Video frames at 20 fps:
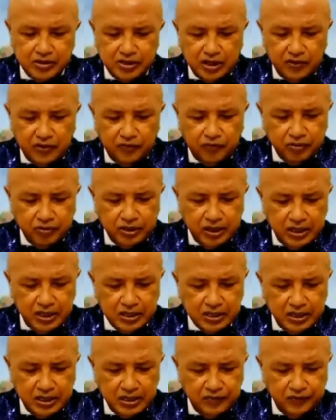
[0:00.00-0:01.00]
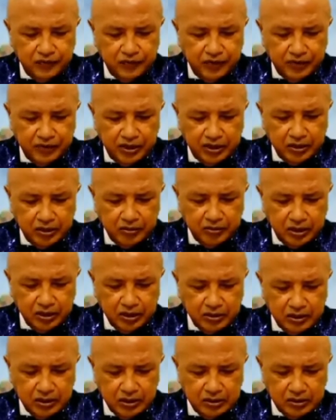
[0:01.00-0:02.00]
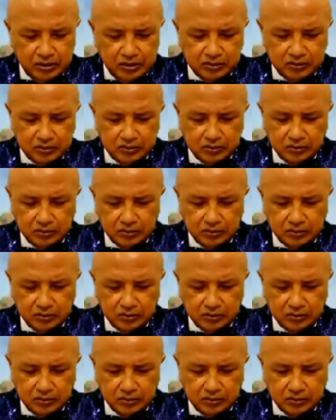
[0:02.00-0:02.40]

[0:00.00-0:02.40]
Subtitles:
I already see it. I already found it.